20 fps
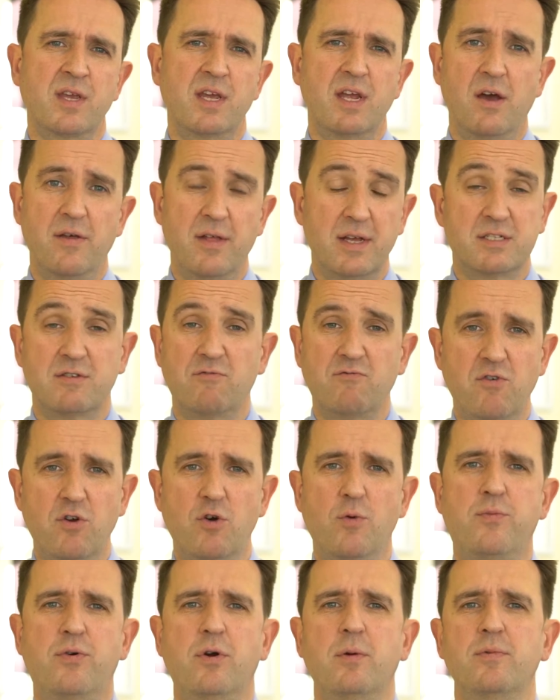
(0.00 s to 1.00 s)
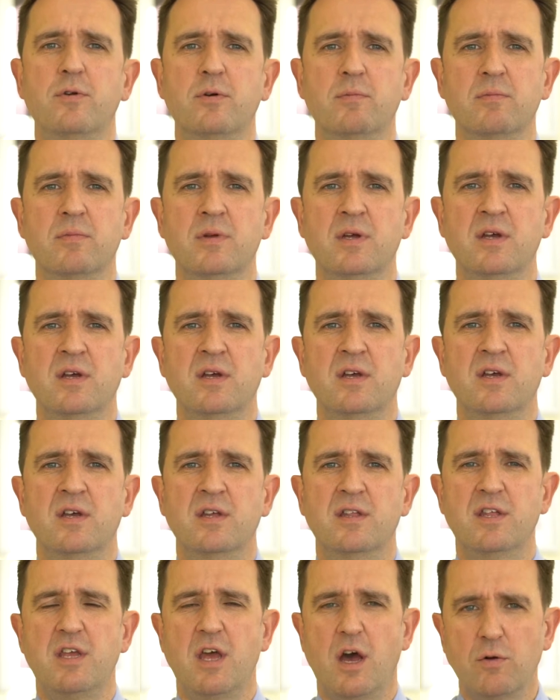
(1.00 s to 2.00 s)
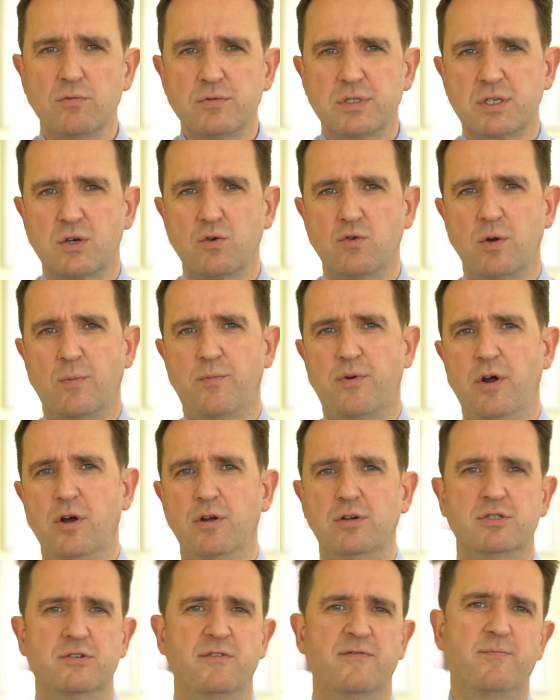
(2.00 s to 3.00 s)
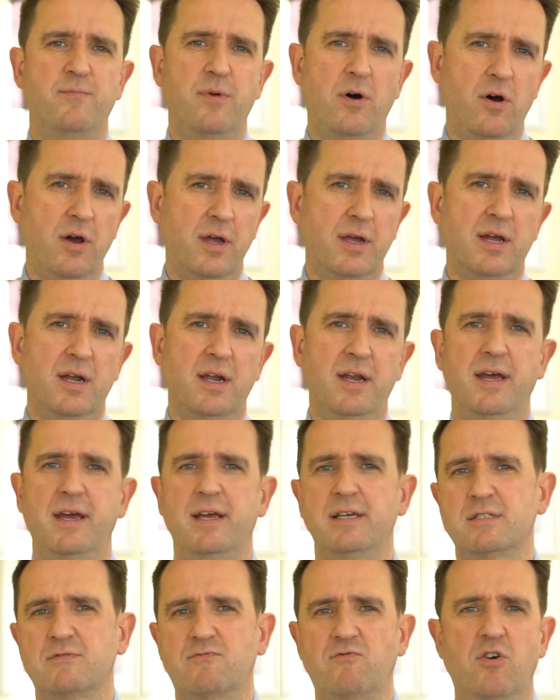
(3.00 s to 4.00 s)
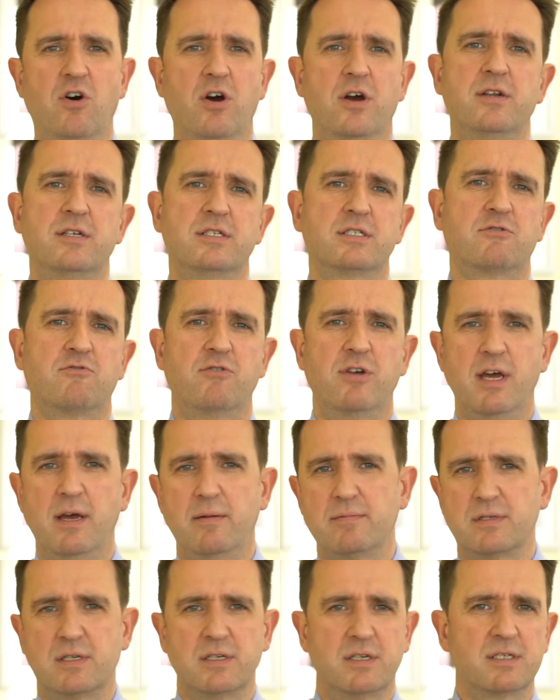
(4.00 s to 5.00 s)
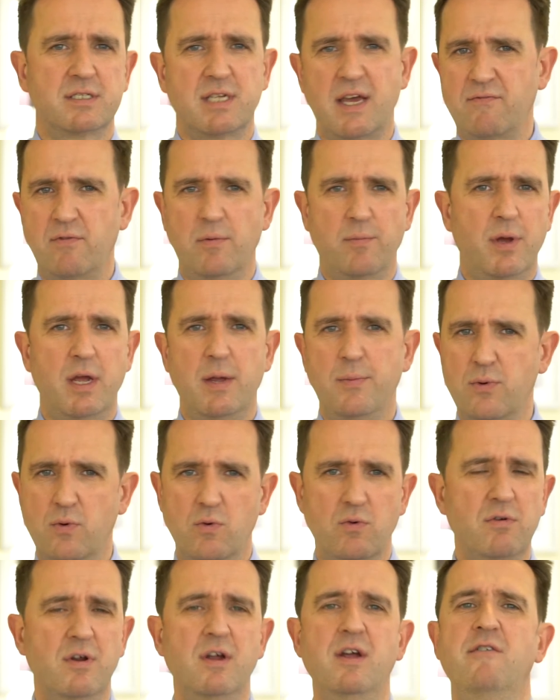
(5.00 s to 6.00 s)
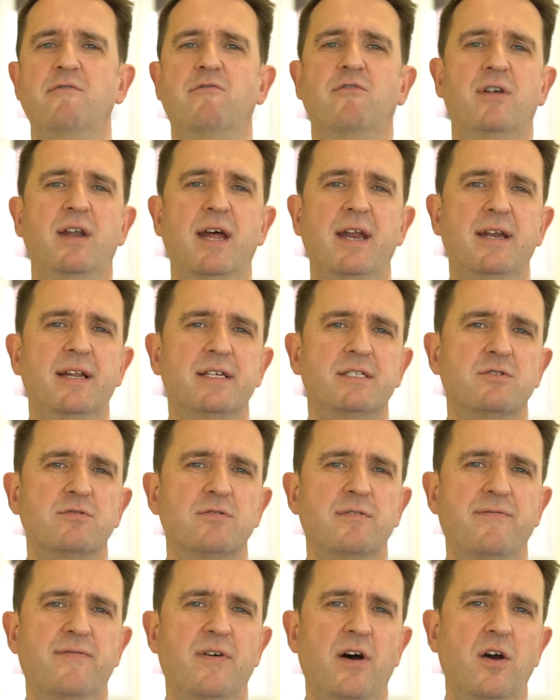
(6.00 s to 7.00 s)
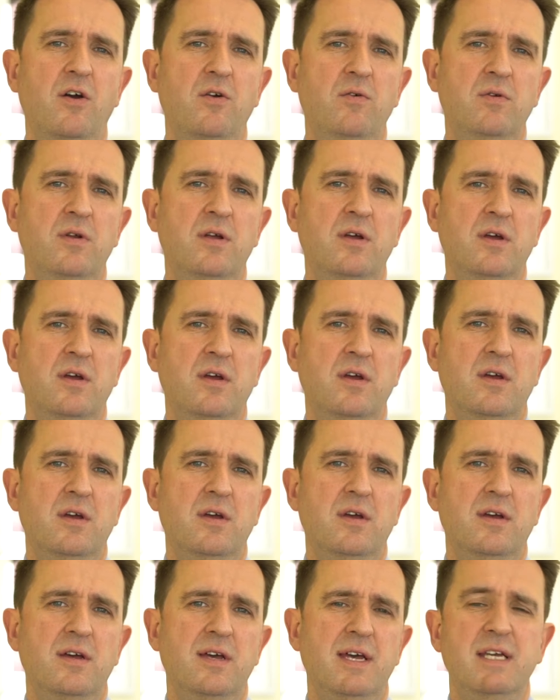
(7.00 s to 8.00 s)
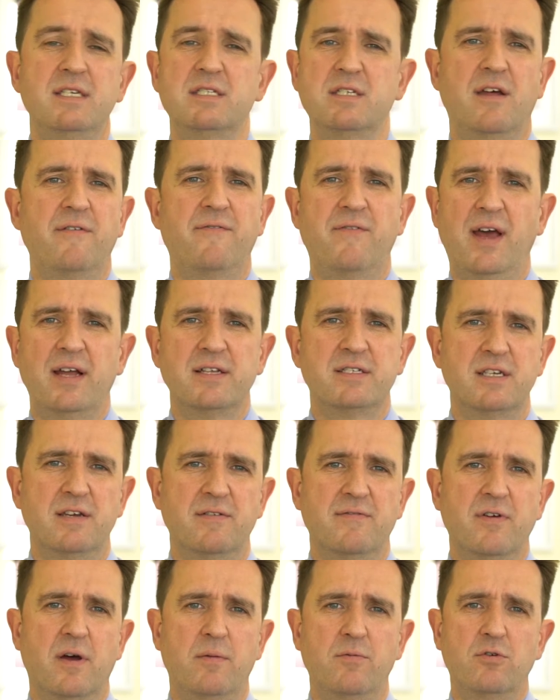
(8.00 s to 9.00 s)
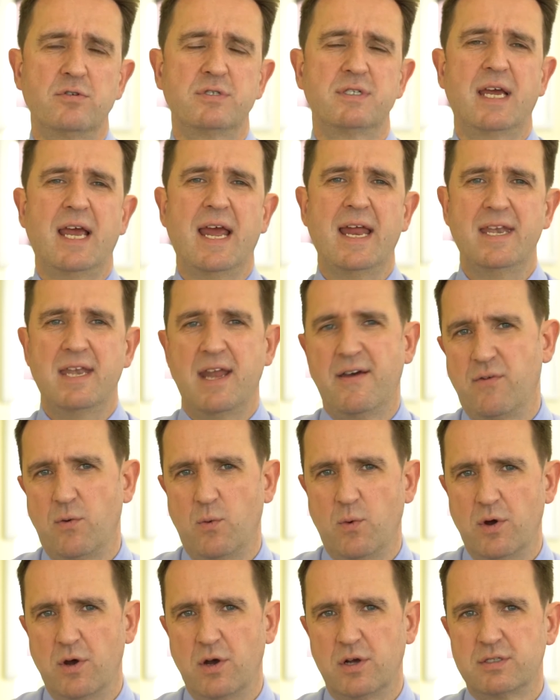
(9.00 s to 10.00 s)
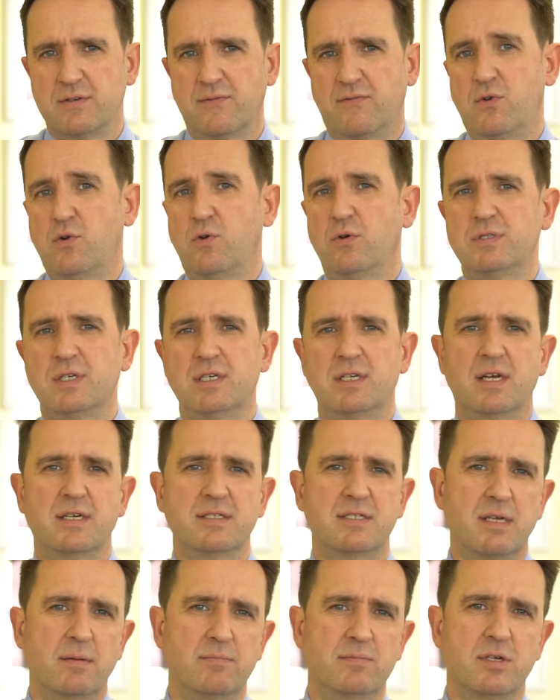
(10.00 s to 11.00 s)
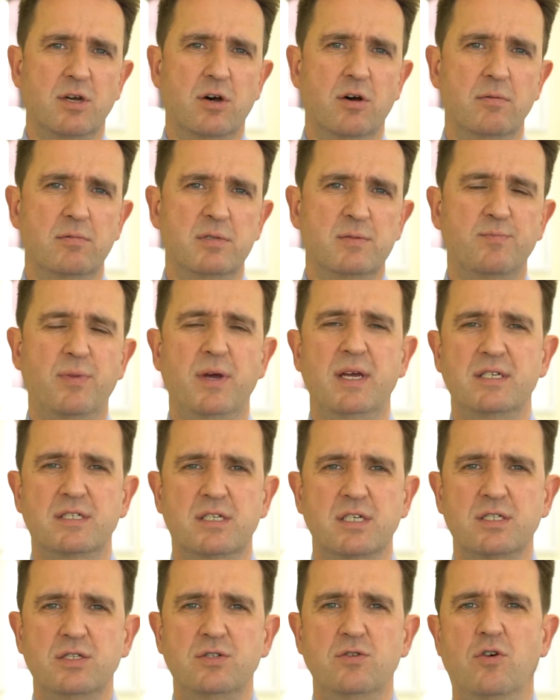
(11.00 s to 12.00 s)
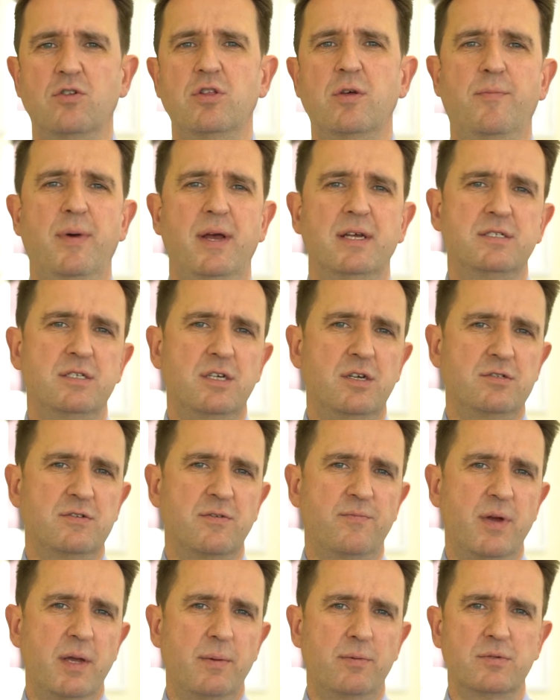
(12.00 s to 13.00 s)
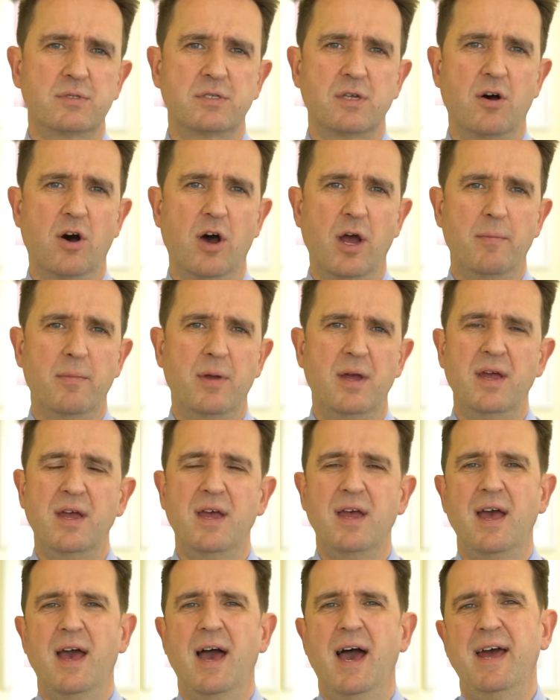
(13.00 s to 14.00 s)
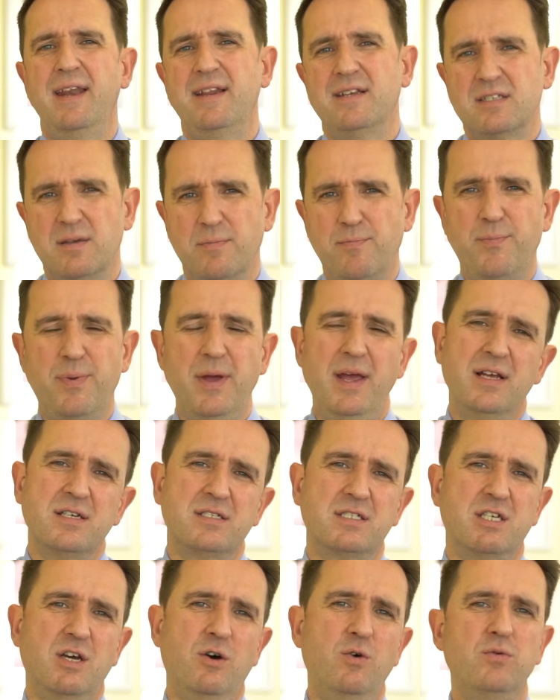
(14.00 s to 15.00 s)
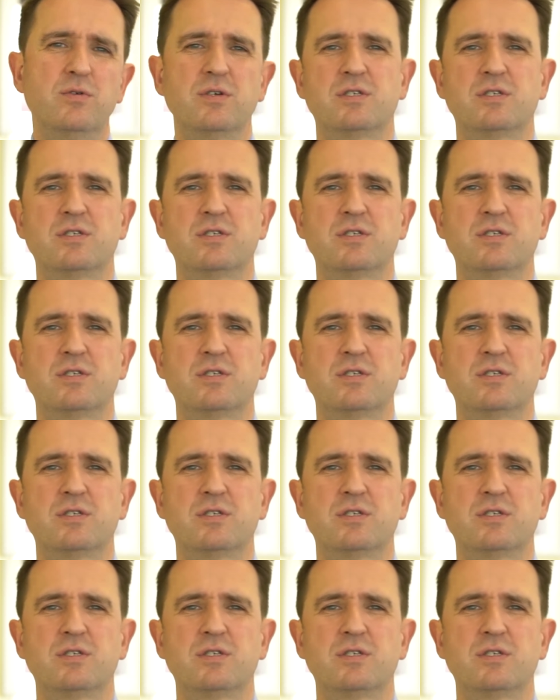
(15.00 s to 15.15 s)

That's a real problem. The old school approach of buying a list, writing a script, and just having people relentless on the phone isn't effective. I'm not saying it never works, of course it does sometimes, but it's just not the best use of people's time, and it's a bit soul